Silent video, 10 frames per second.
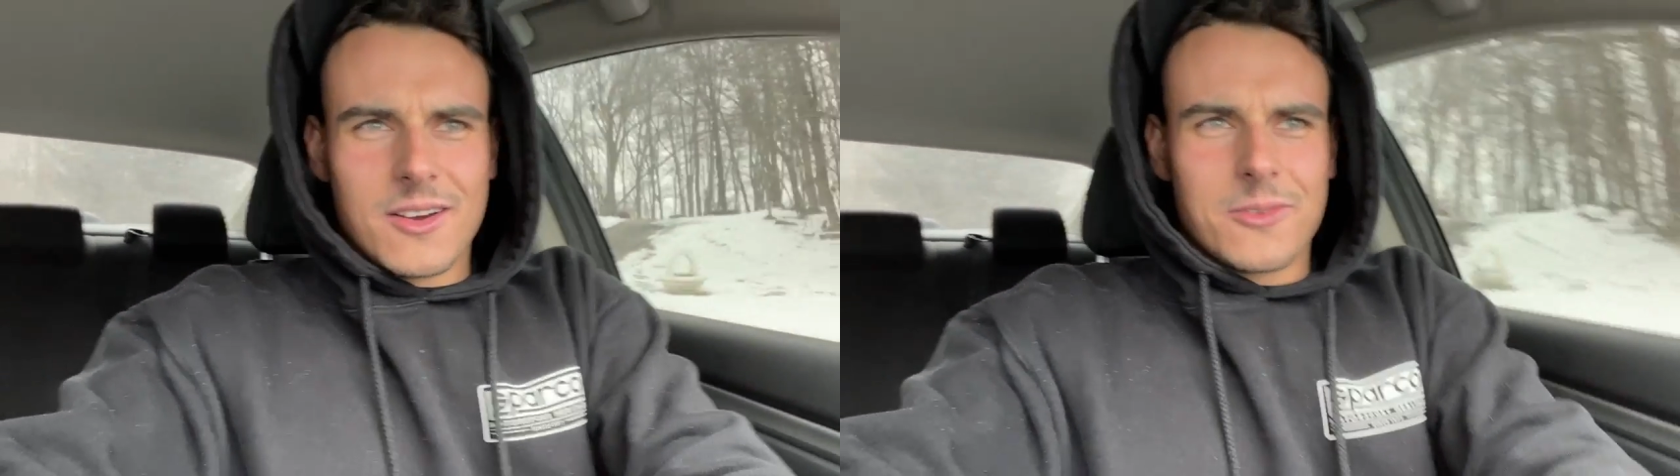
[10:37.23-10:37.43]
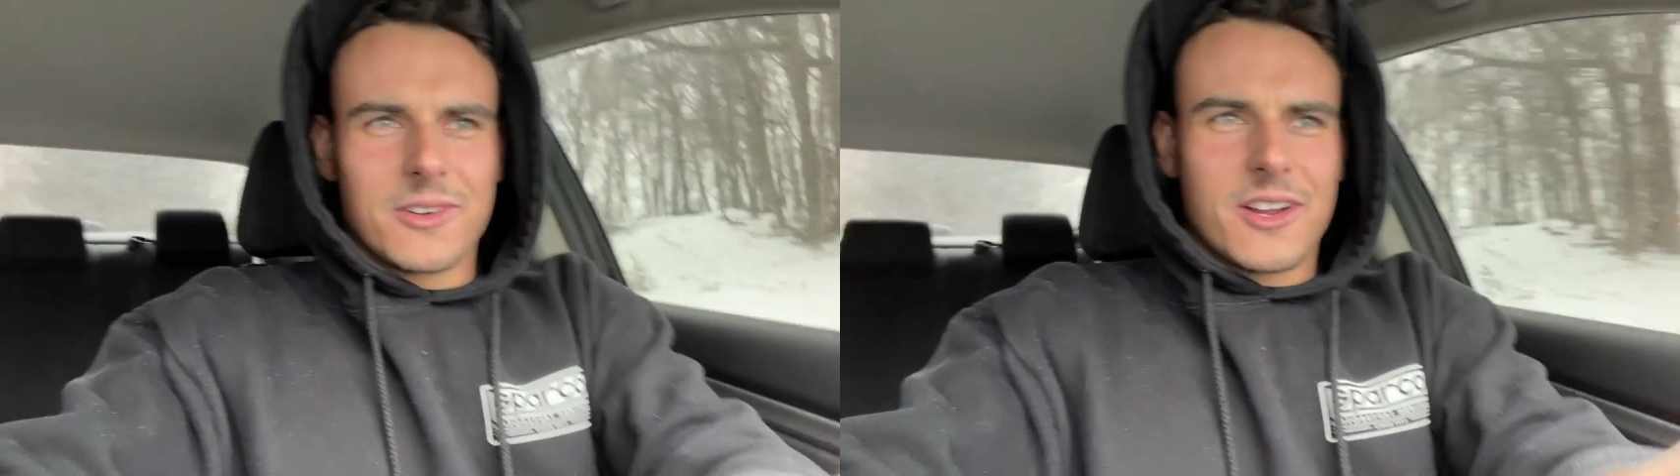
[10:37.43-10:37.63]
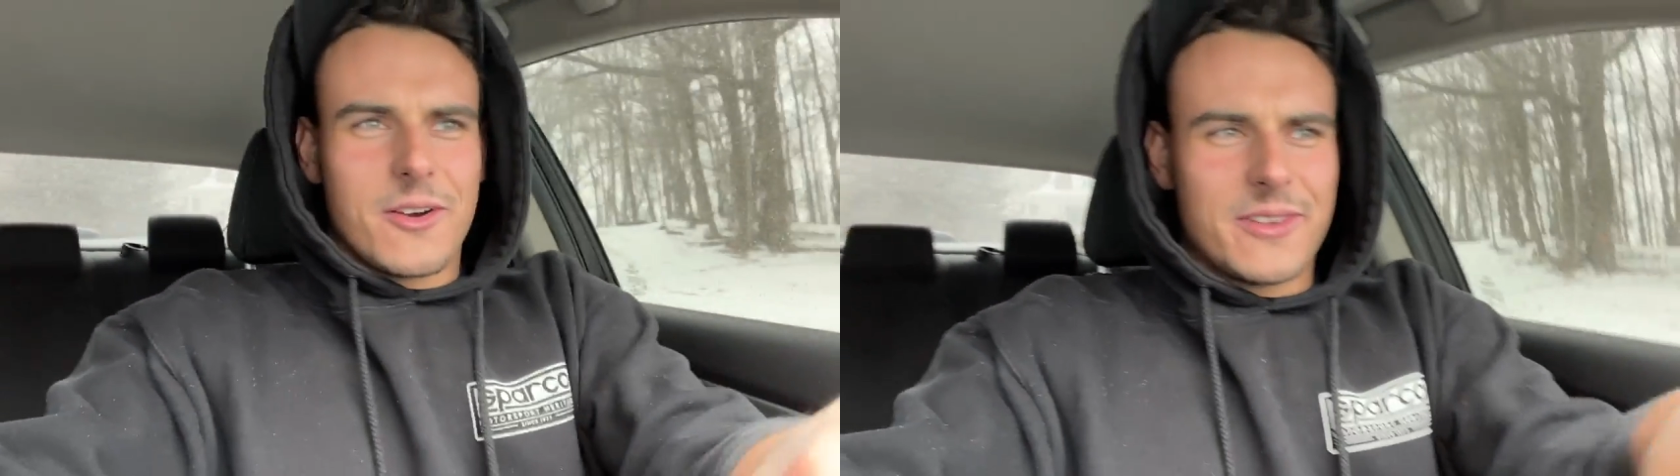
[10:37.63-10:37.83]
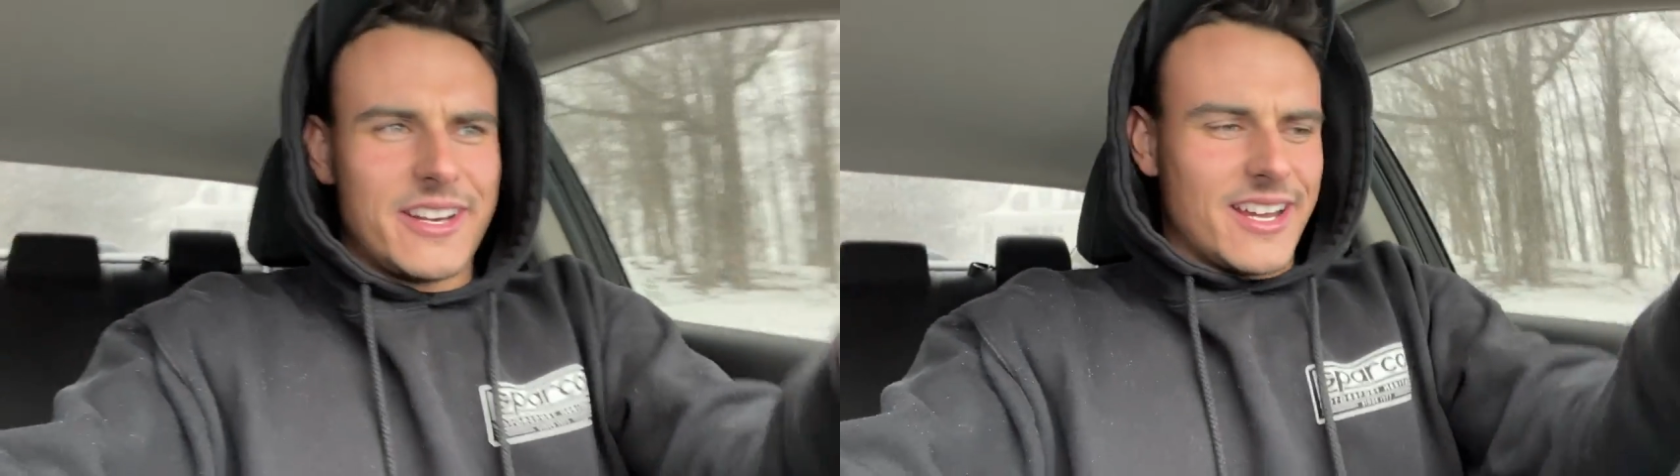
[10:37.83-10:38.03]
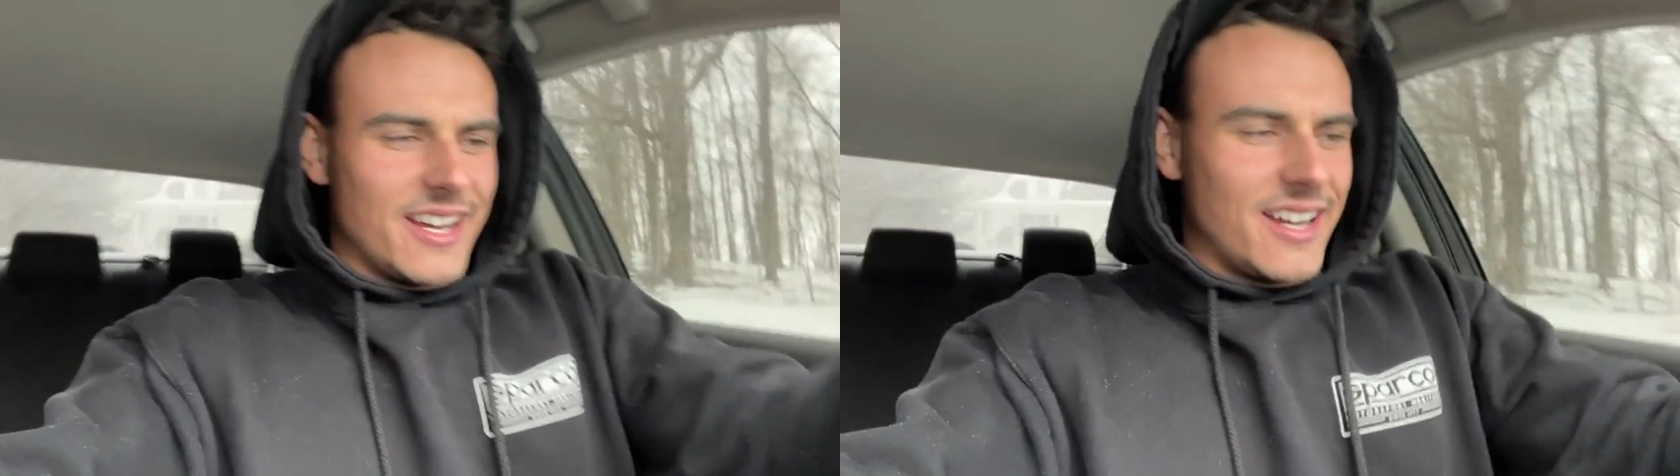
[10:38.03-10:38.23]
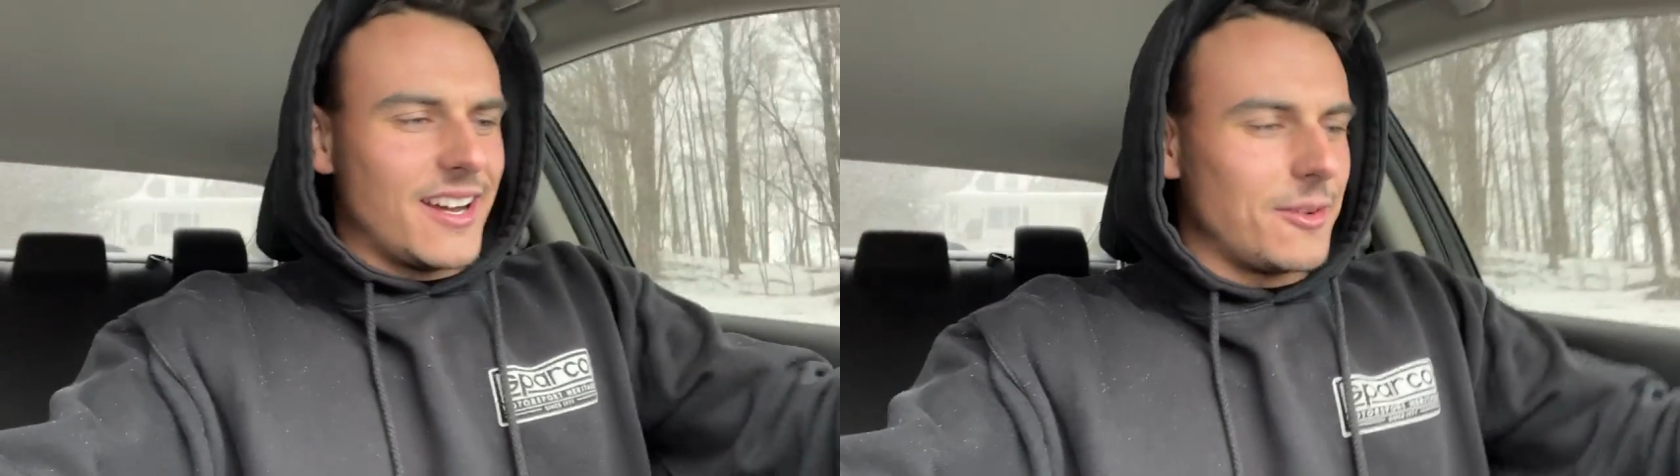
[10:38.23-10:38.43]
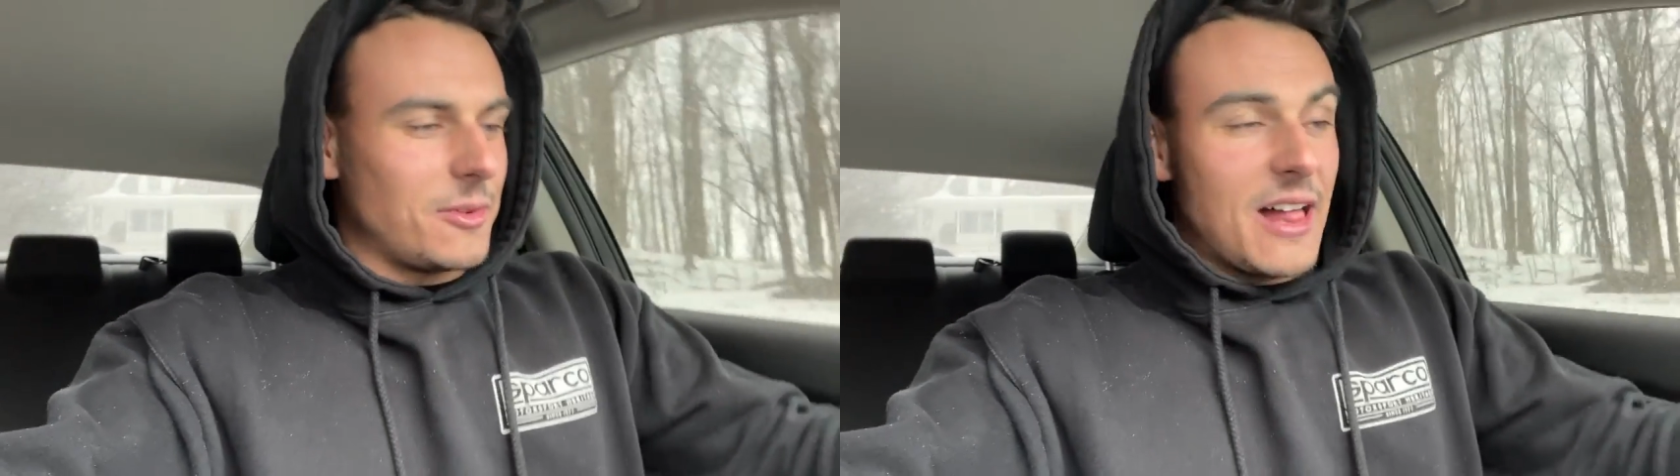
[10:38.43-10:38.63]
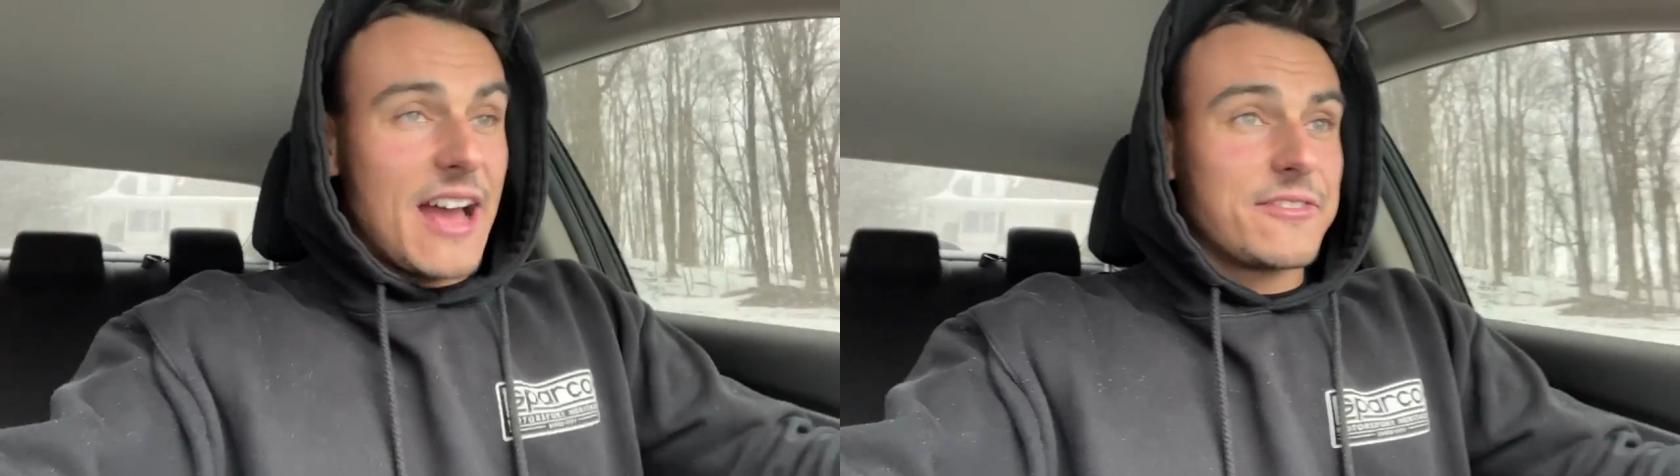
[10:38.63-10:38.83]
we're going.
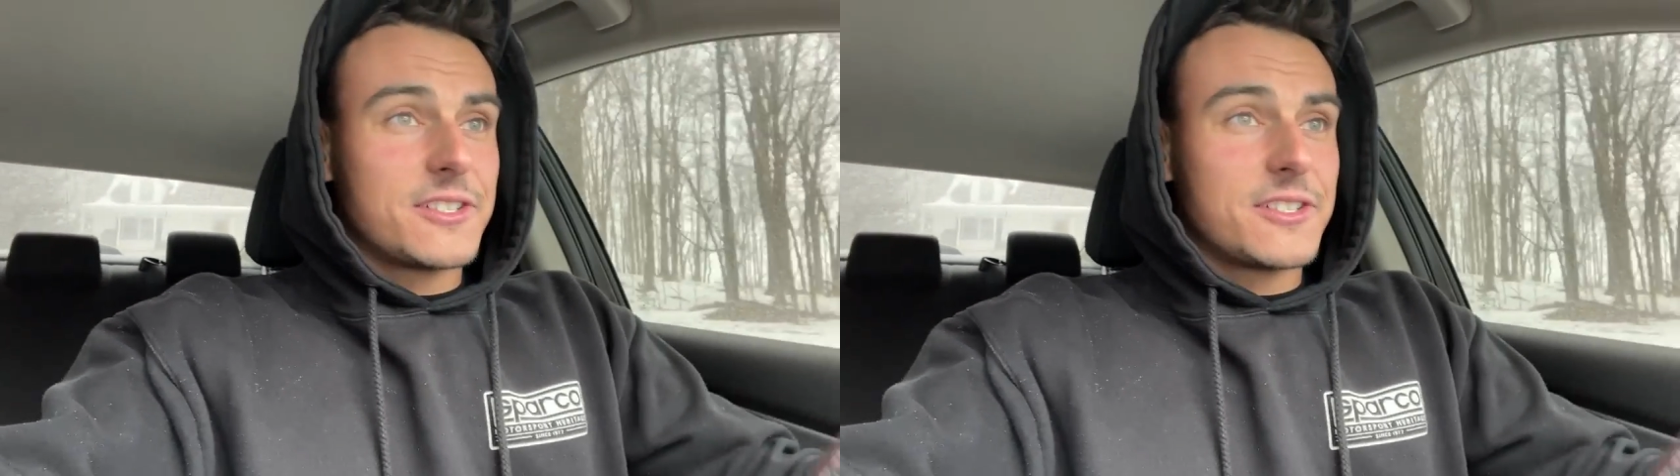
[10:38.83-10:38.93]
We'll have